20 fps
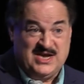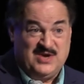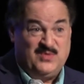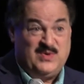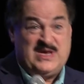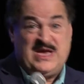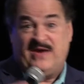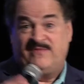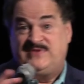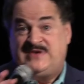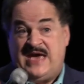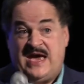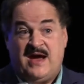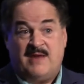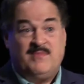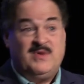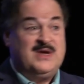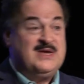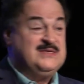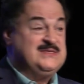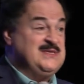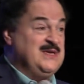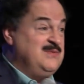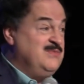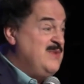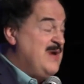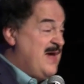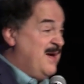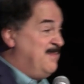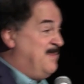We have cameras
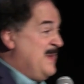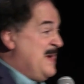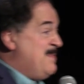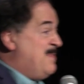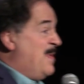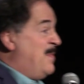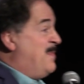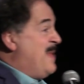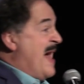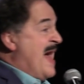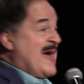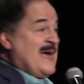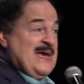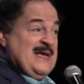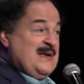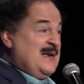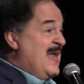and we have people packing,